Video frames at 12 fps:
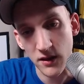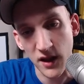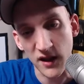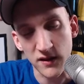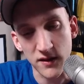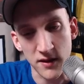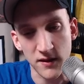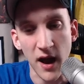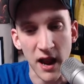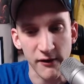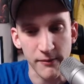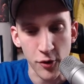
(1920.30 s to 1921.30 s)
against this
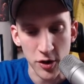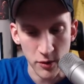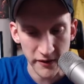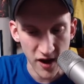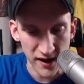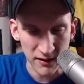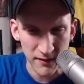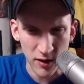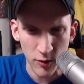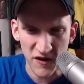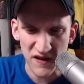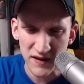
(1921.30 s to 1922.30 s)
kind of opponent we talked about,
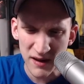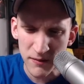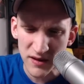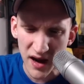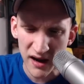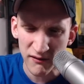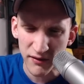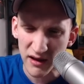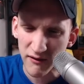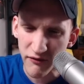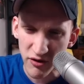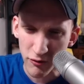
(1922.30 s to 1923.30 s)
where he seems kind of like
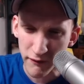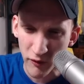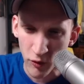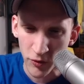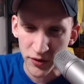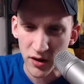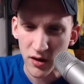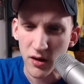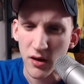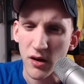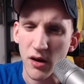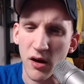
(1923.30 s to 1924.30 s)
fit or fold
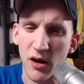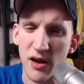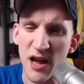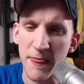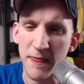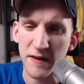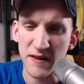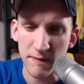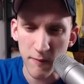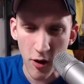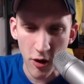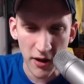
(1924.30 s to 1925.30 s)
in the
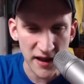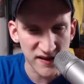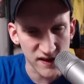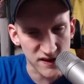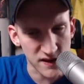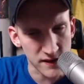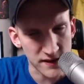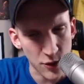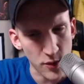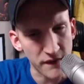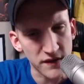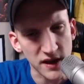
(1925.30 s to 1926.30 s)
small instances that
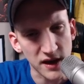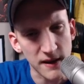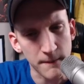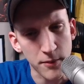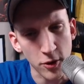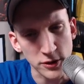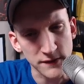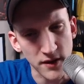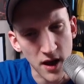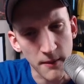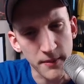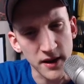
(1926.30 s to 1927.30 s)
we've seen him post
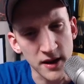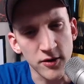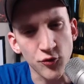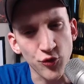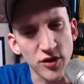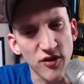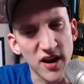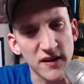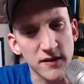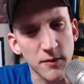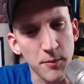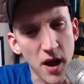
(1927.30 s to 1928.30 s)
flop in
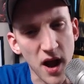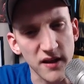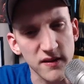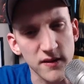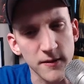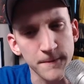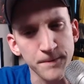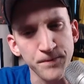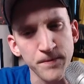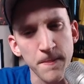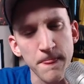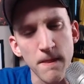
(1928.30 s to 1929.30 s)
re-raised pots.
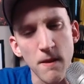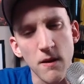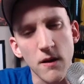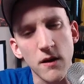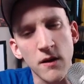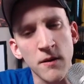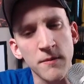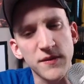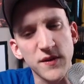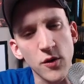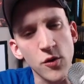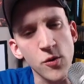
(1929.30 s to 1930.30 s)

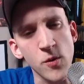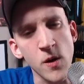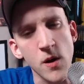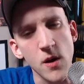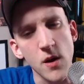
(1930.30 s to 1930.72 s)
So